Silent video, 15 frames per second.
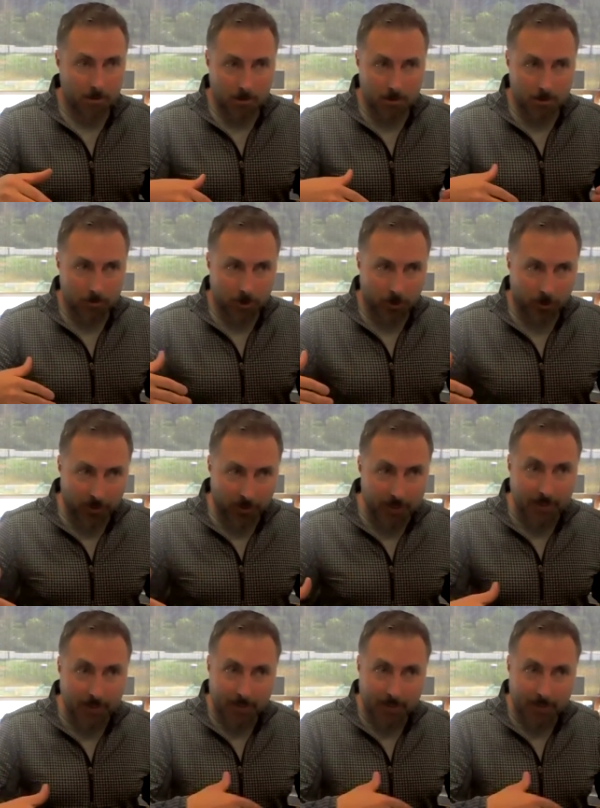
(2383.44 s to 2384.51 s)
the
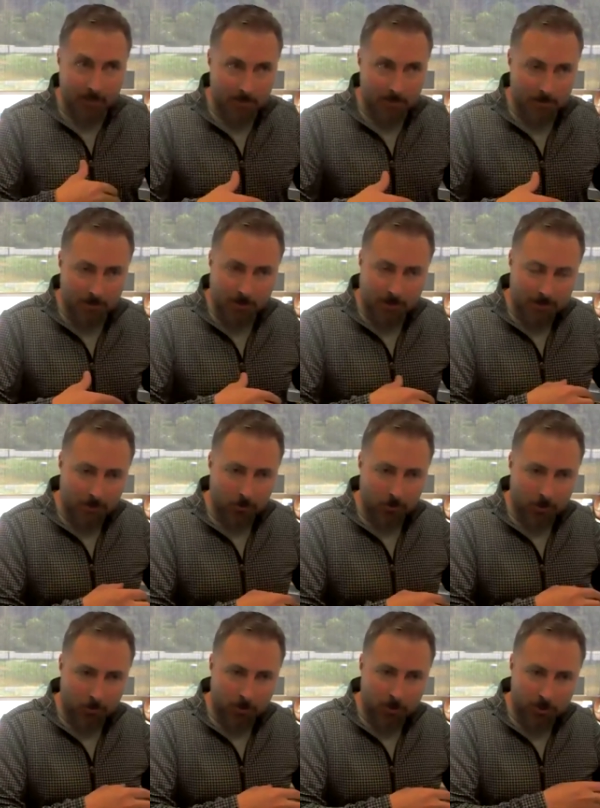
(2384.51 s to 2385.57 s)
thinking and like the
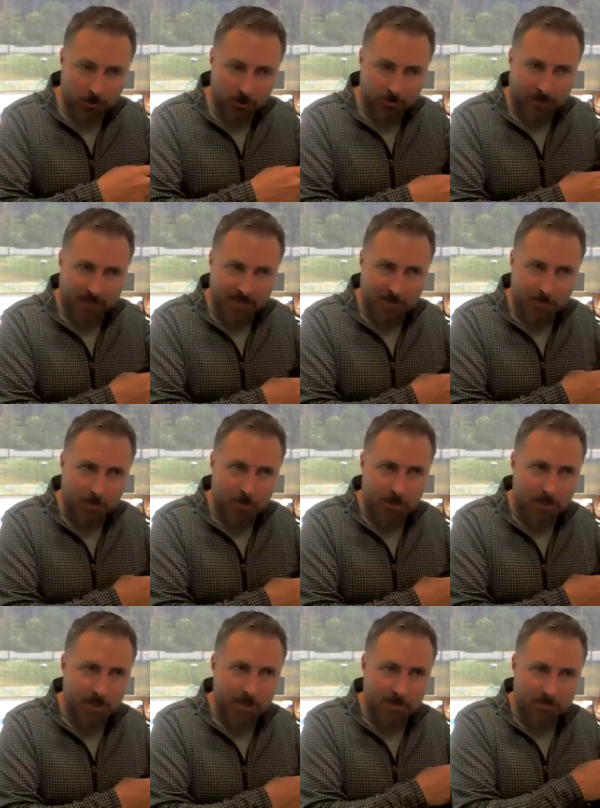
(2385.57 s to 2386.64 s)
early research made us
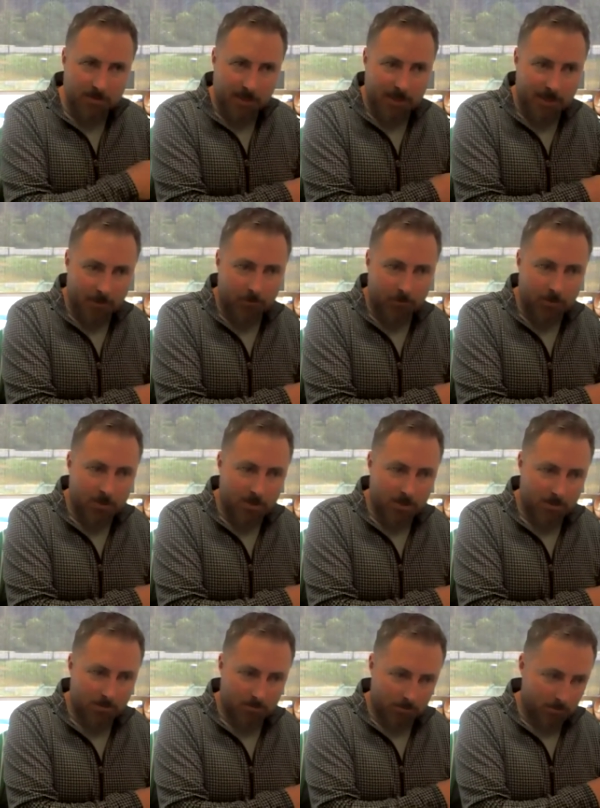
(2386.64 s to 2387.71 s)
believe that it
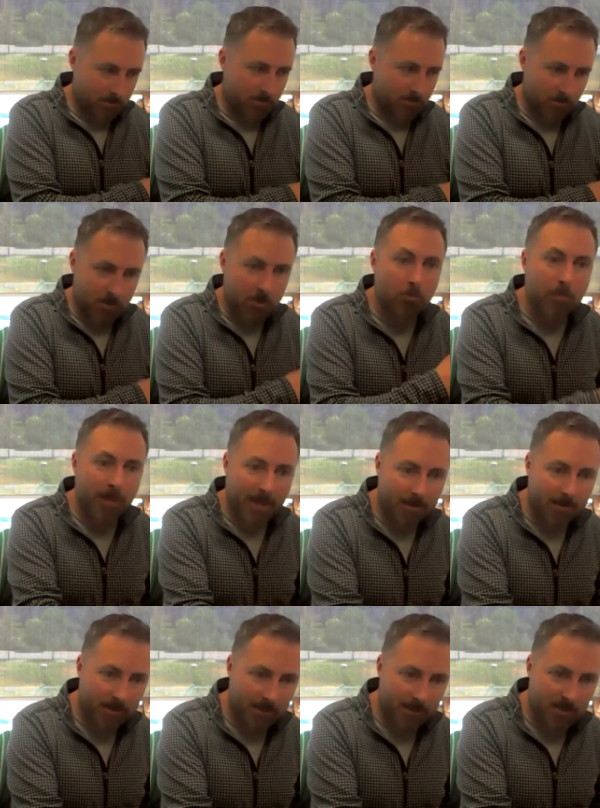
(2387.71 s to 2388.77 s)
was to make
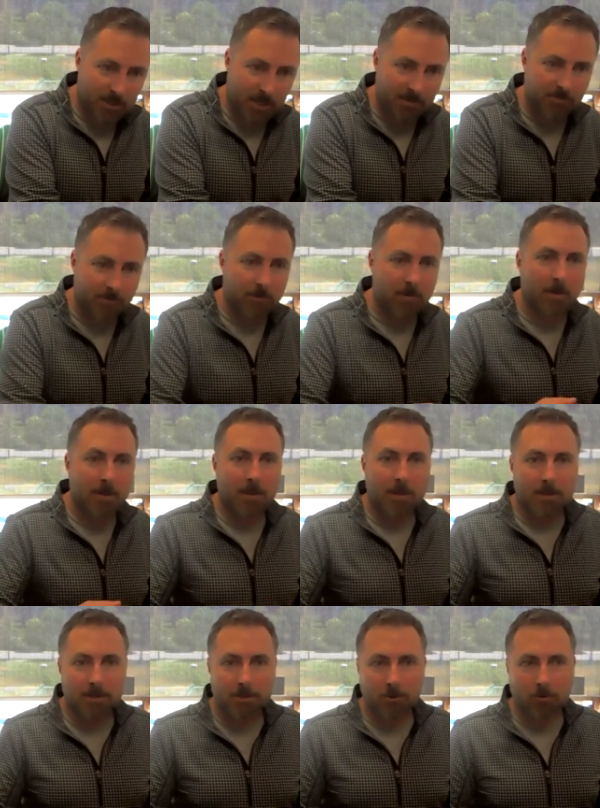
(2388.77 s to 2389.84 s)
things safer.
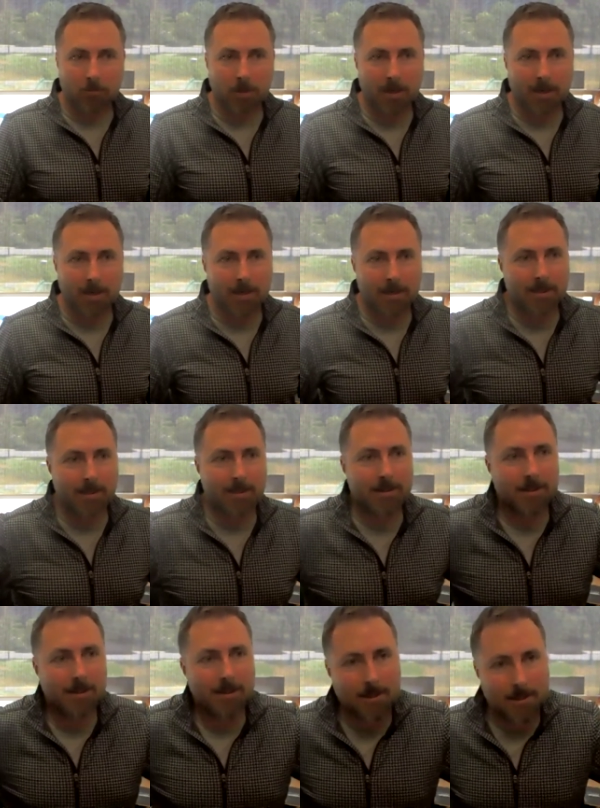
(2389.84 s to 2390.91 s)
So by
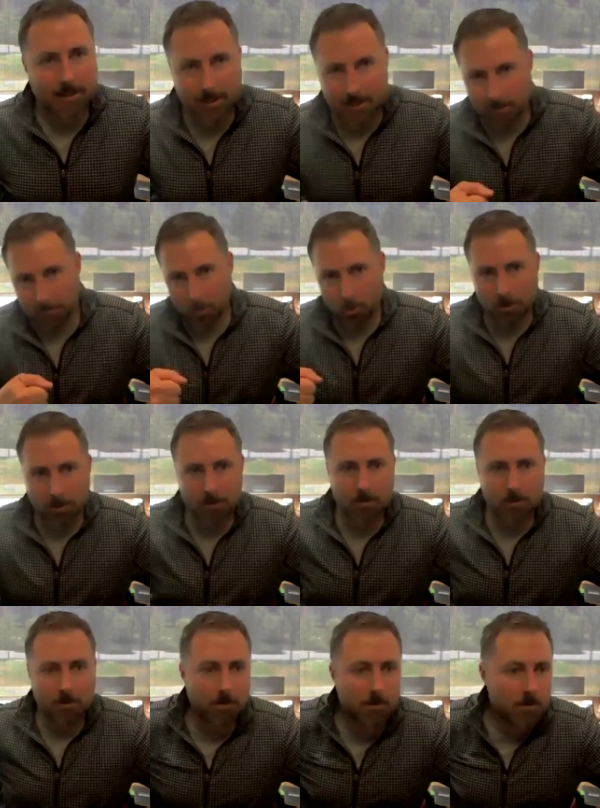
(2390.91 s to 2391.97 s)
kind of pulling
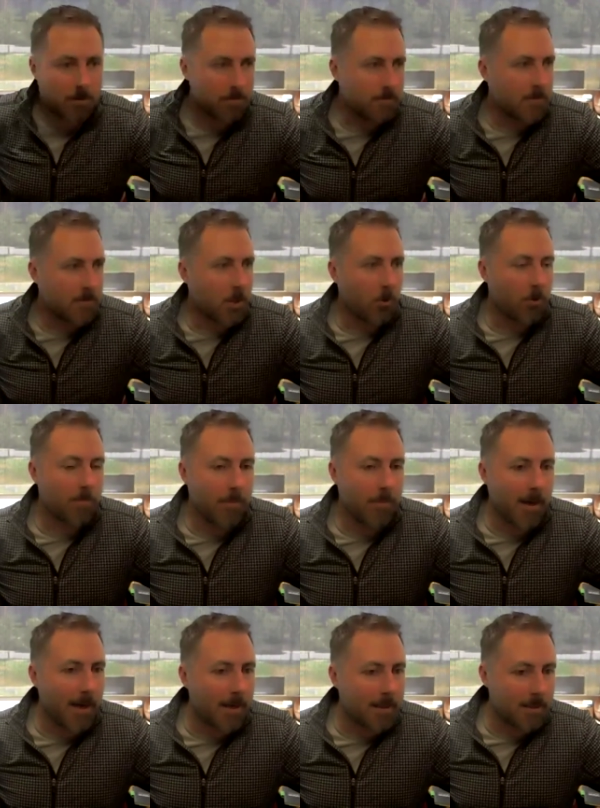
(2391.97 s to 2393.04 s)
the curtain
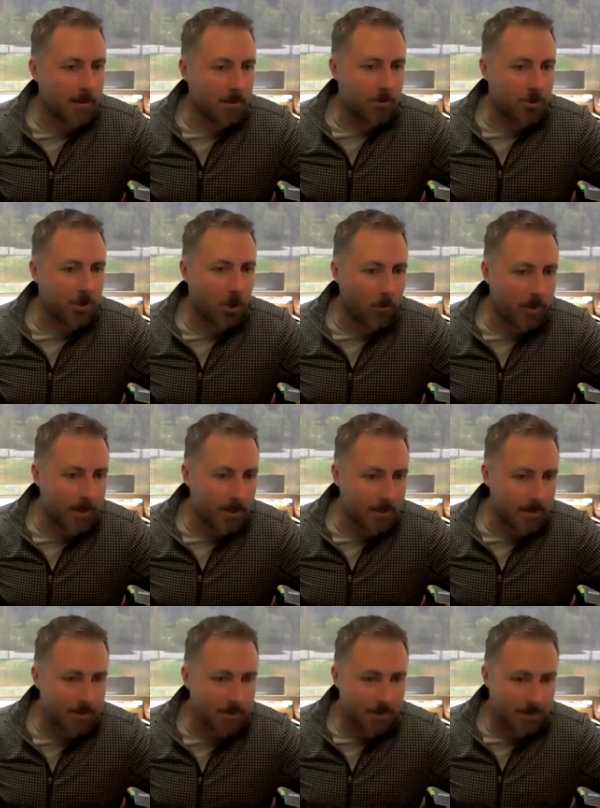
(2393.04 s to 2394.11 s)
back and
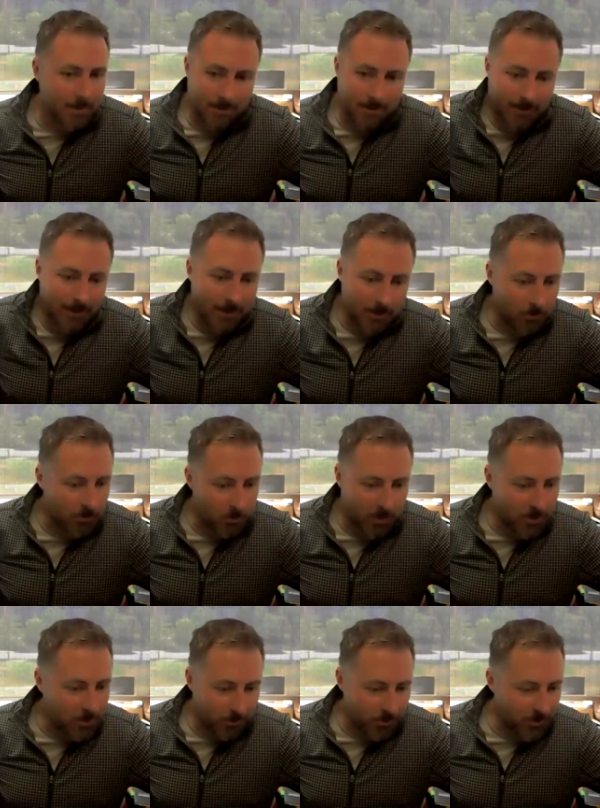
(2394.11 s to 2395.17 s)
showing that those
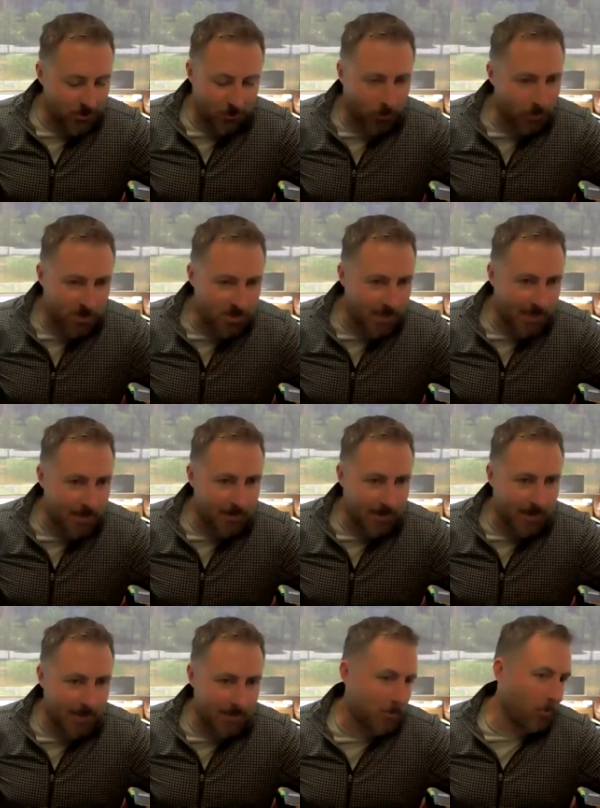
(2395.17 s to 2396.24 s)
researchers weren't saying
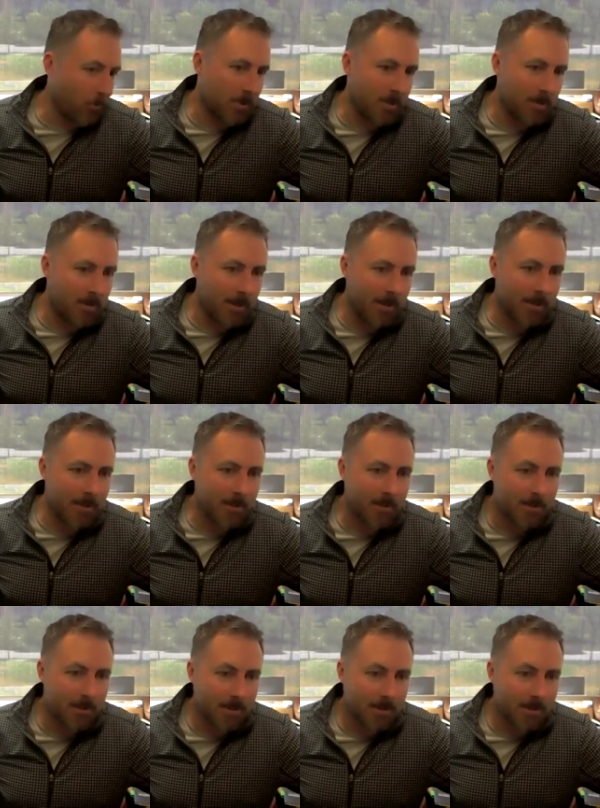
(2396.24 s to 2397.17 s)
that, nor did they